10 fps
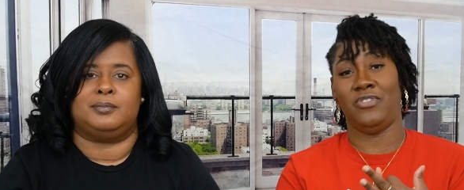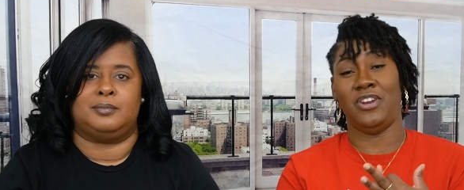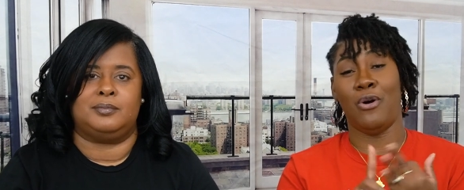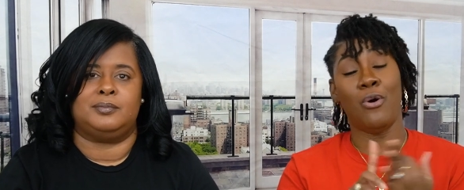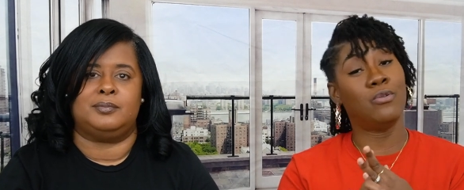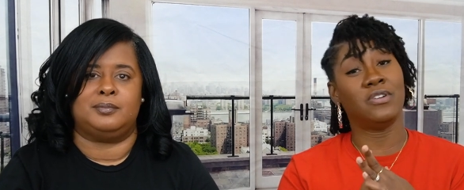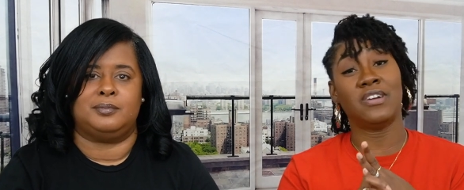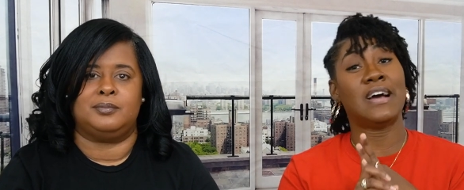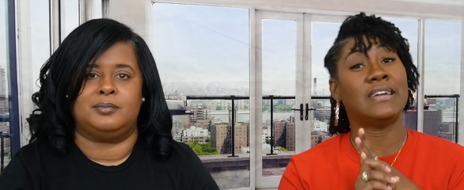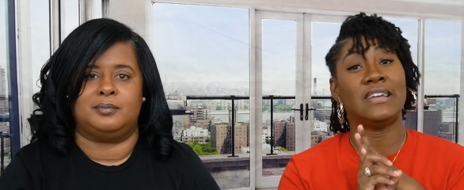Speaker 1: And the older
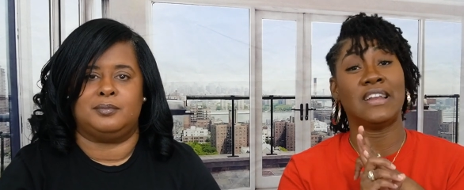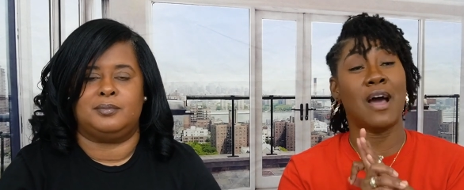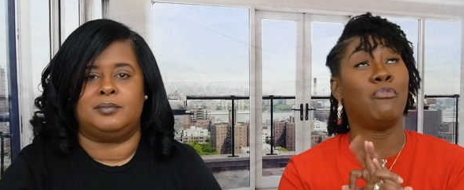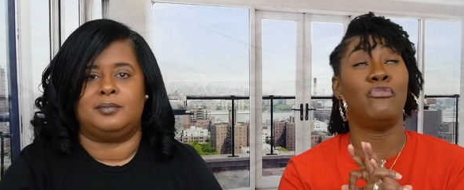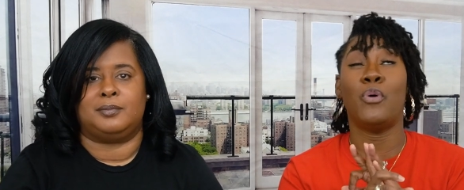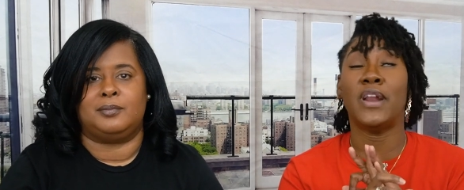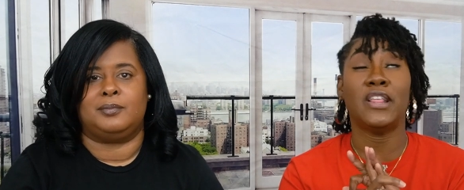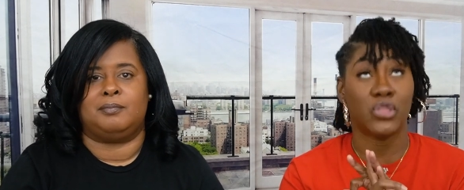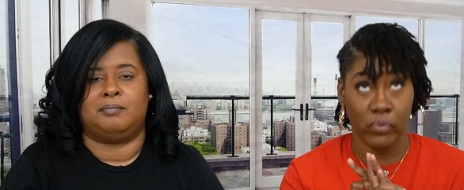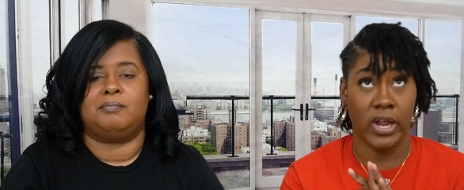I get, I'm
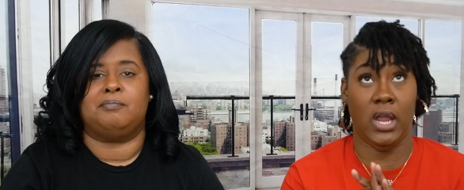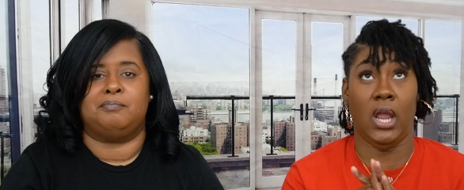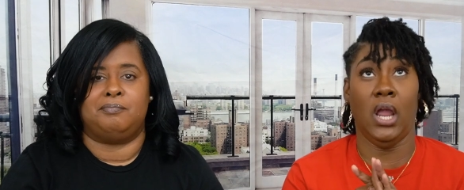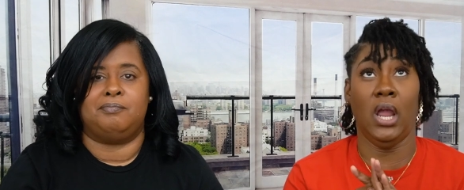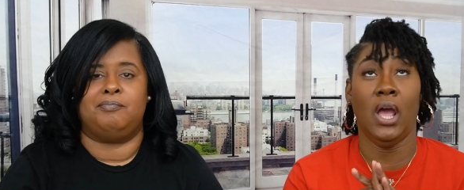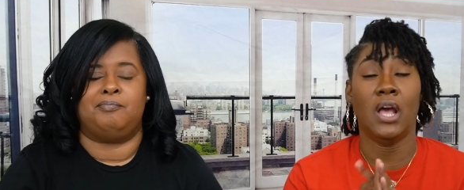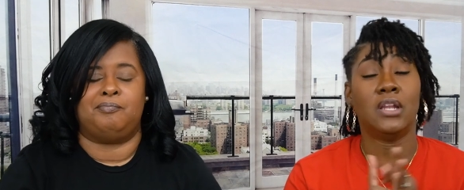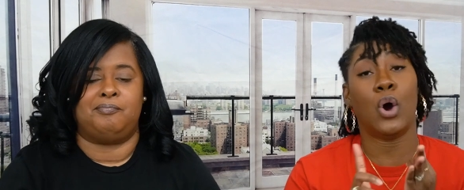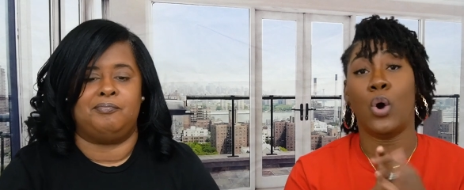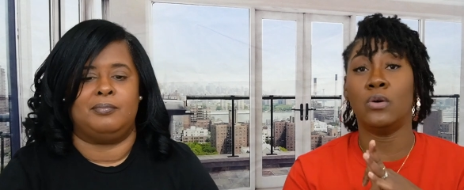forty-three. Mm-hmm.
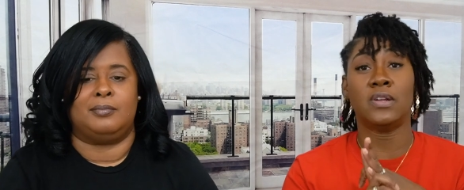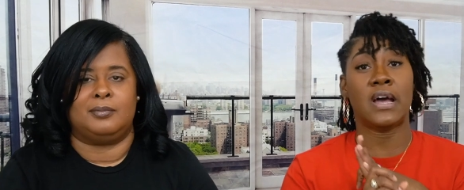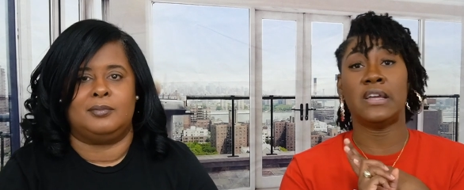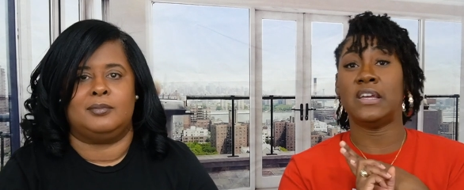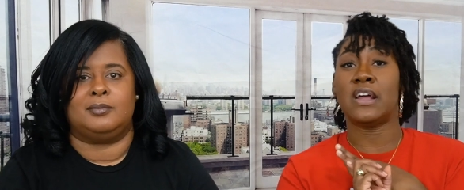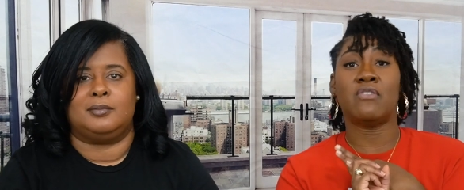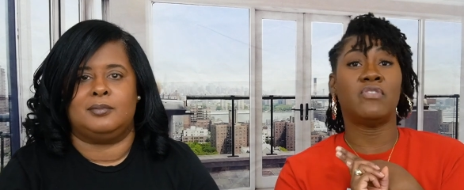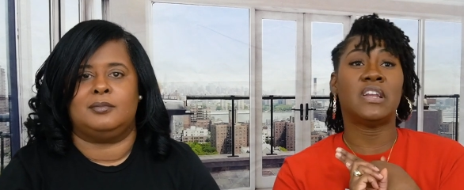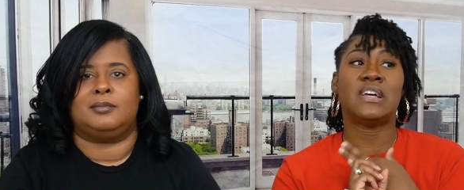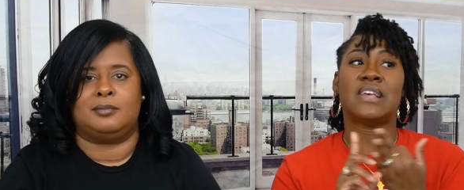The older I get, I
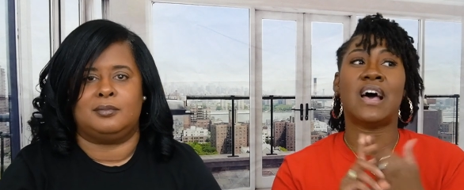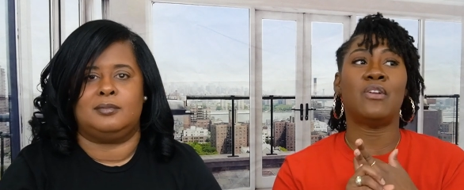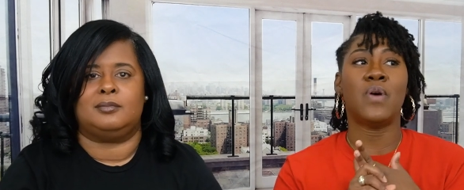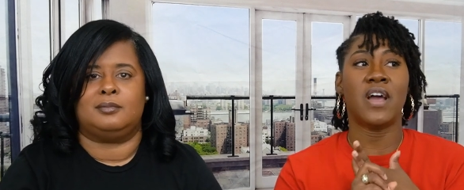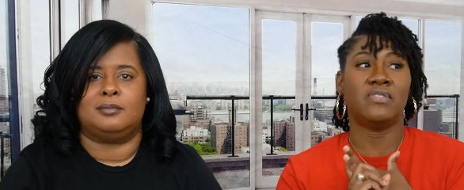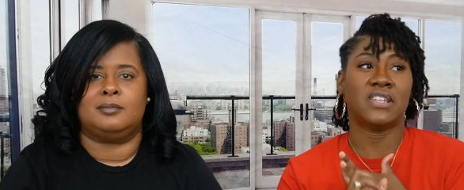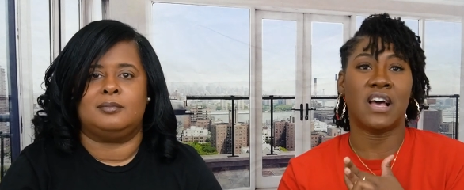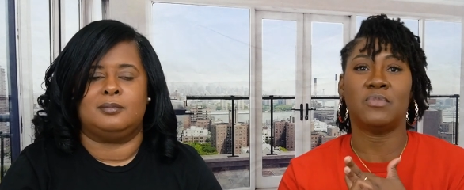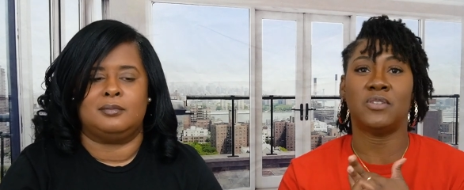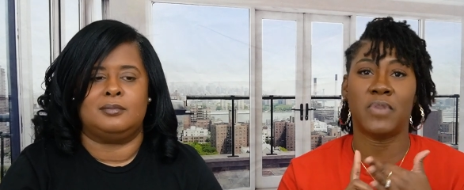realize I don't have
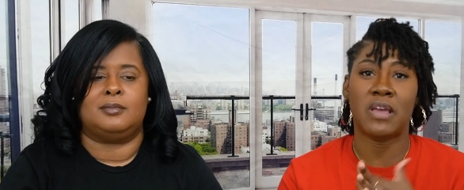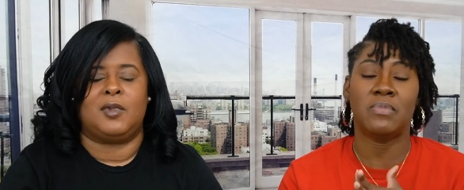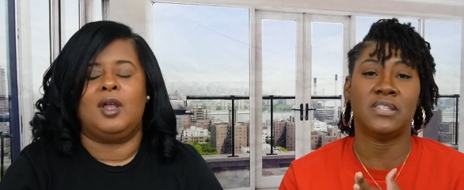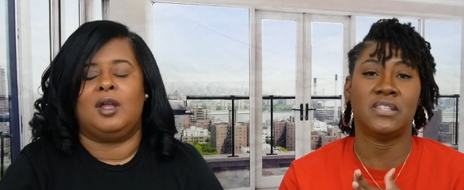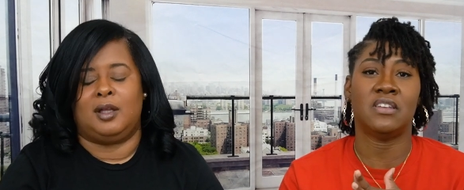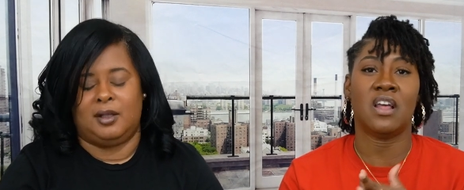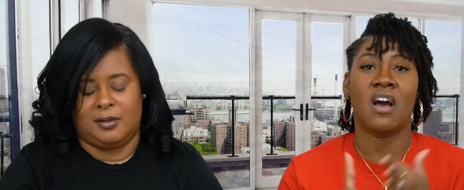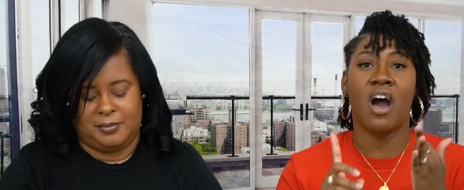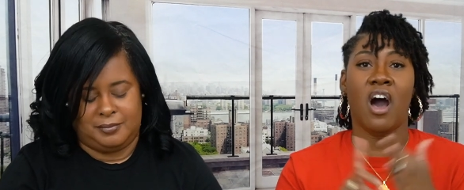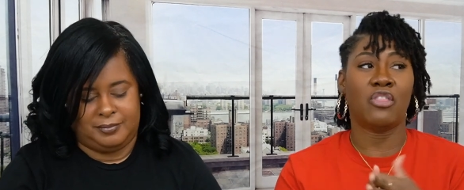time to babysit
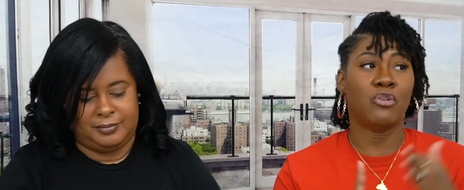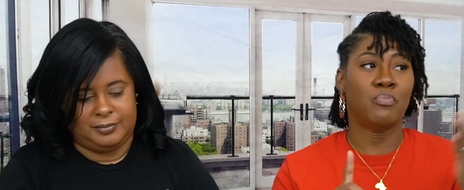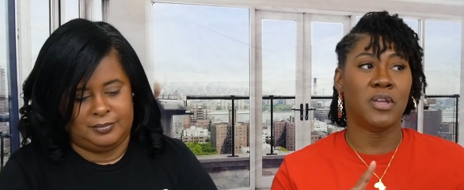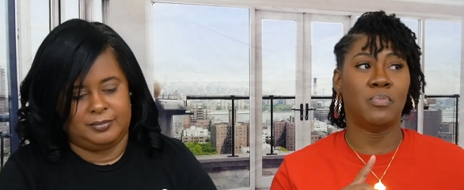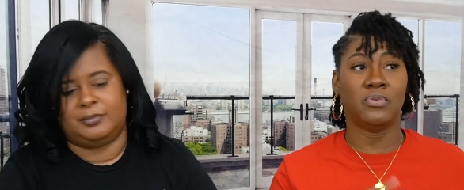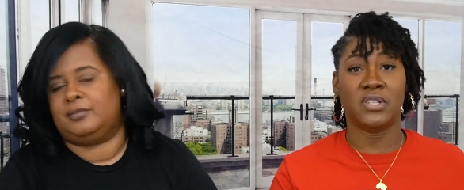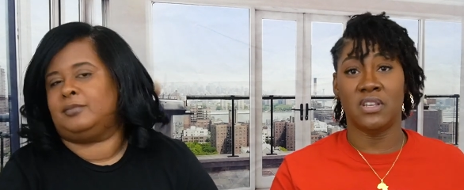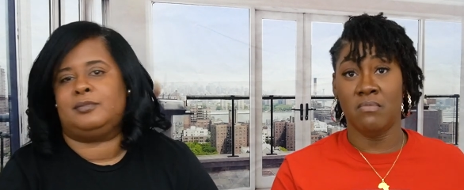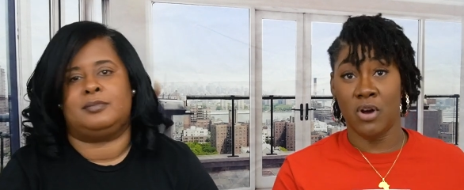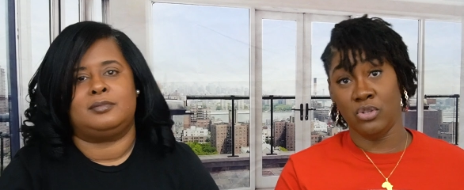yep. other people's
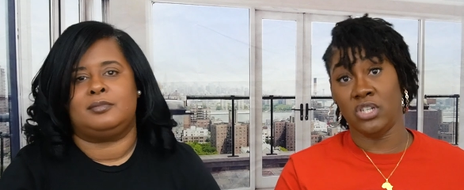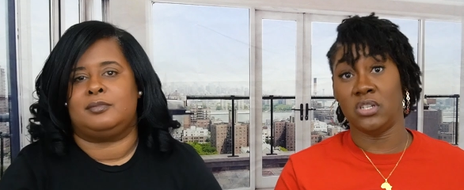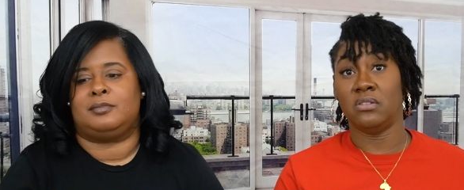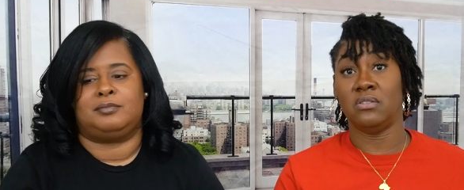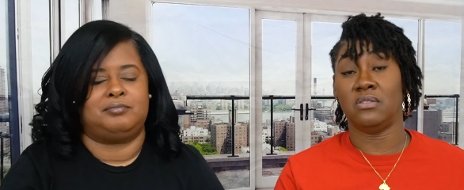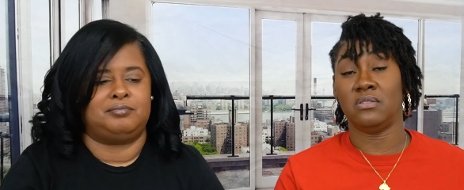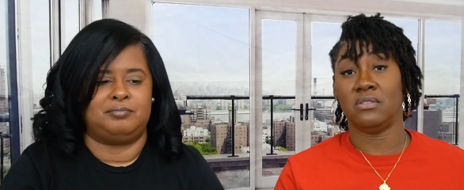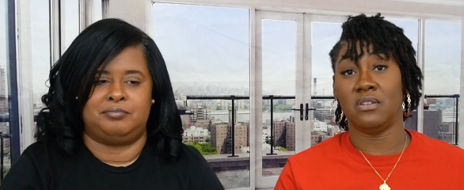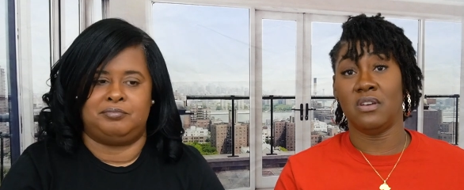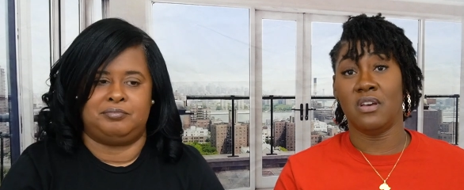emotions.
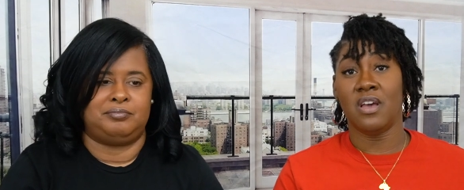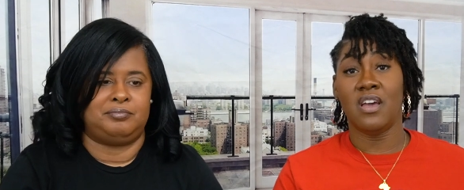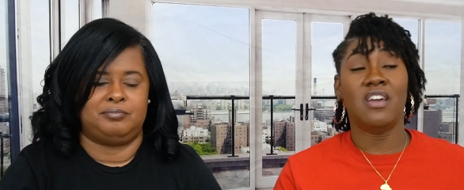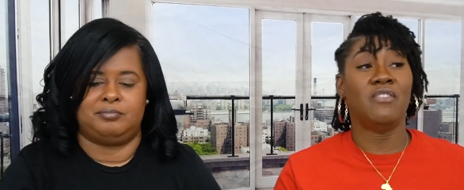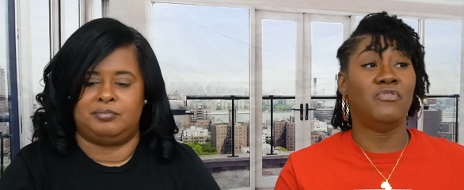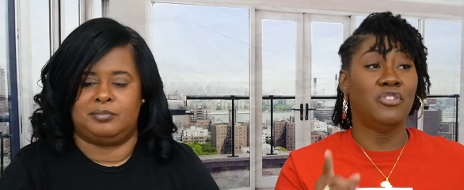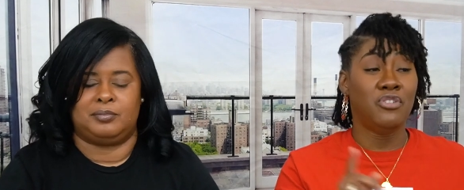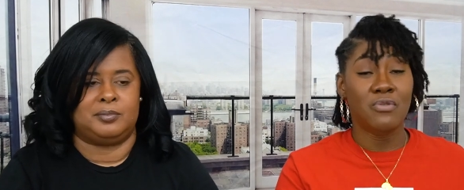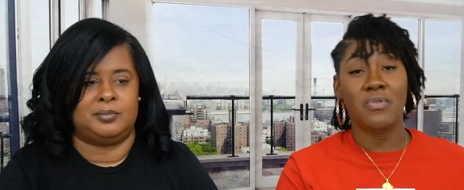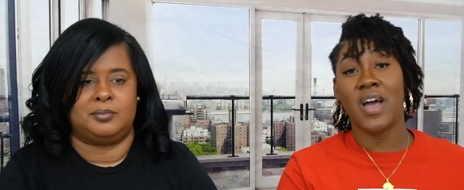Mm-mm. If you